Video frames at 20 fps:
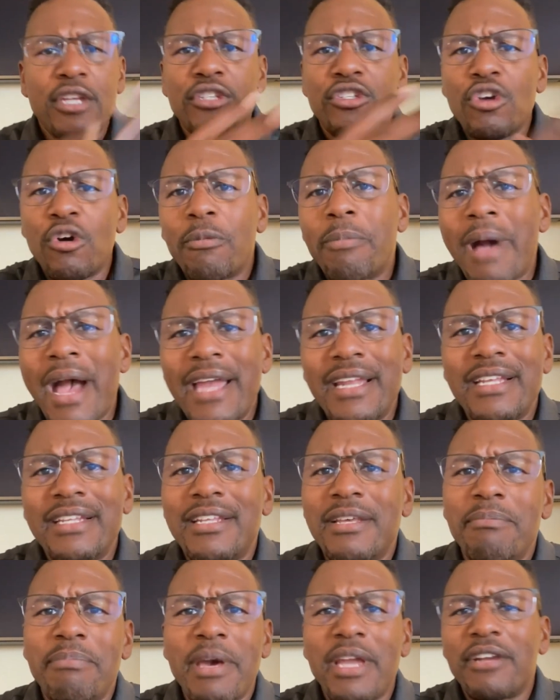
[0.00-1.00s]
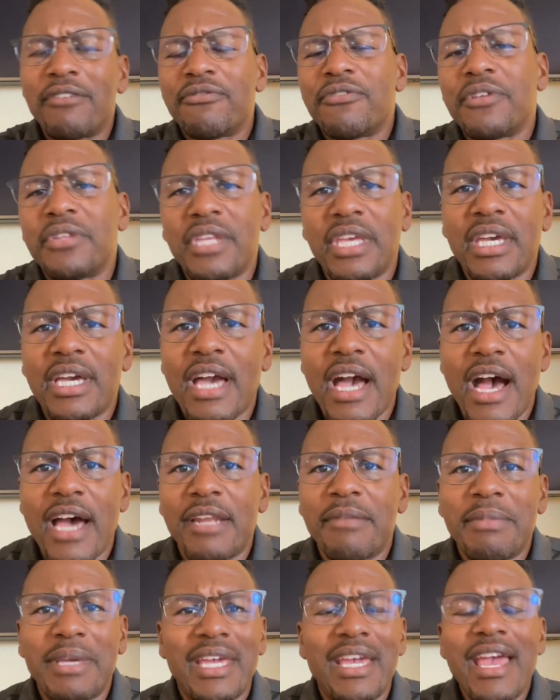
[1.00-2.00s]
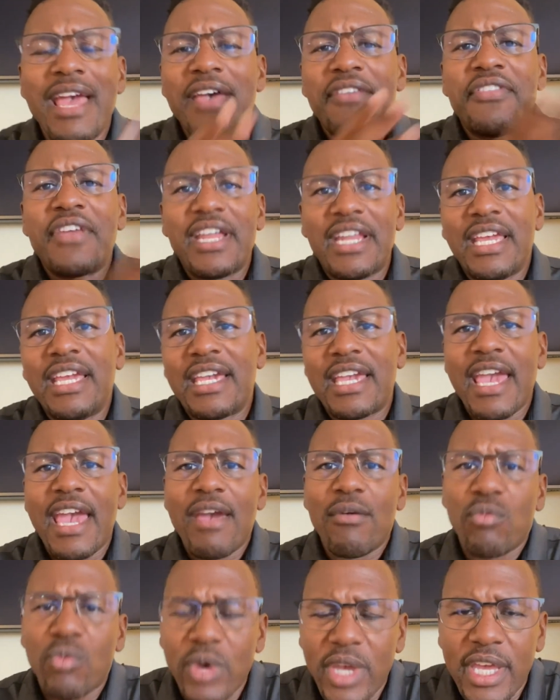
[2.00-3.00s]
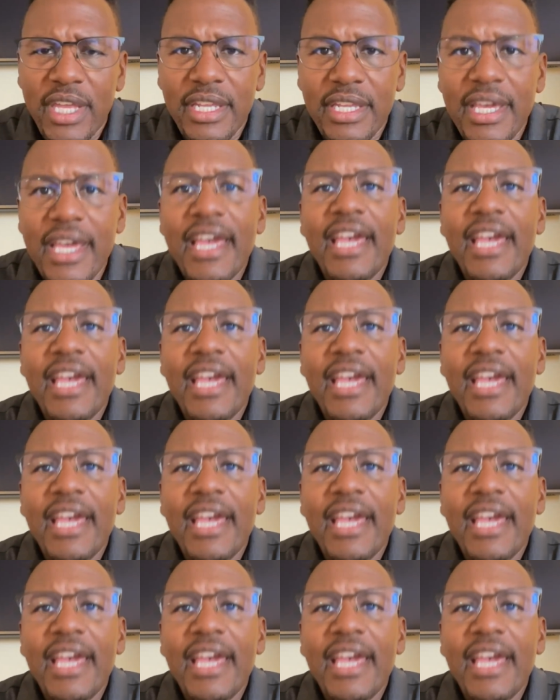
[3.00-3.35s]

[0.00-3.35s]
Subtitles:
Joe Biden did better for the economy, that he can't win.